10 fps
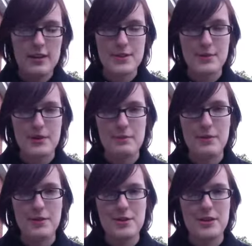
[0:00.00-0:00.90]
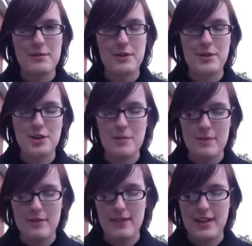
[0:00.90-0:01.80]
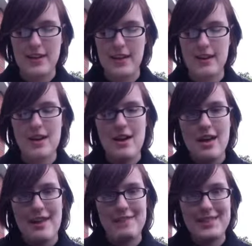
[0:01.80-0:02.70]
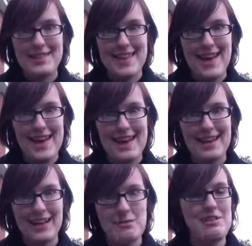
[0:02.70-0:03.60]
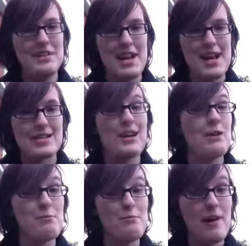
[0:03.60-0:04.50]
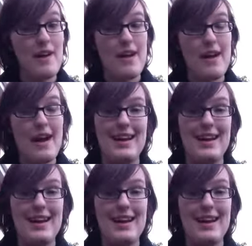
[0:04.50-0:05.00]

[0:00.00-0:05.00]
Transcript: I saw it in the bookshop, and I'm thinking, if it's there in a couple of days, I'll buy it.